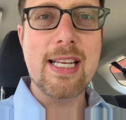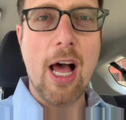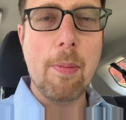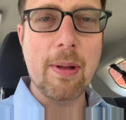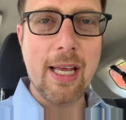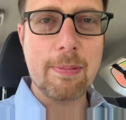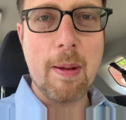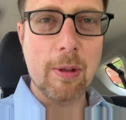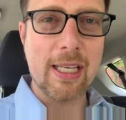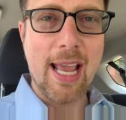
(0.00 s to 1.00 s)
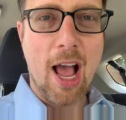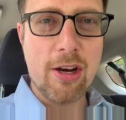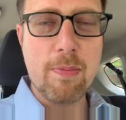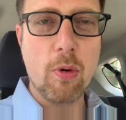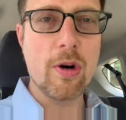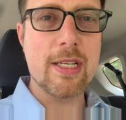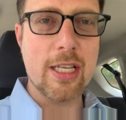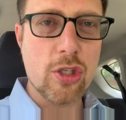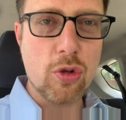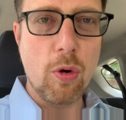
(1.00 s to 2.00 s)
to help elect people to county boards
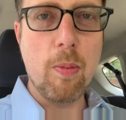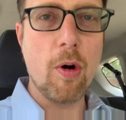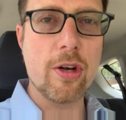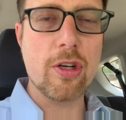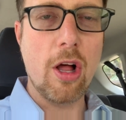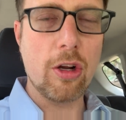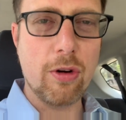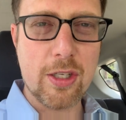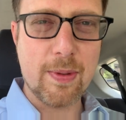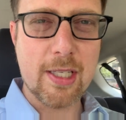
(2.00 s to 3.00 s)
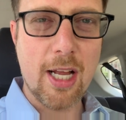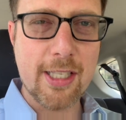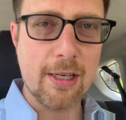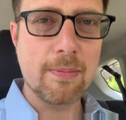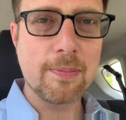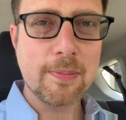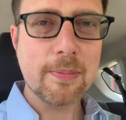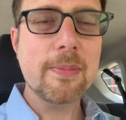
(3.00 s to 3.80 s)
and school boards all across Wisconsin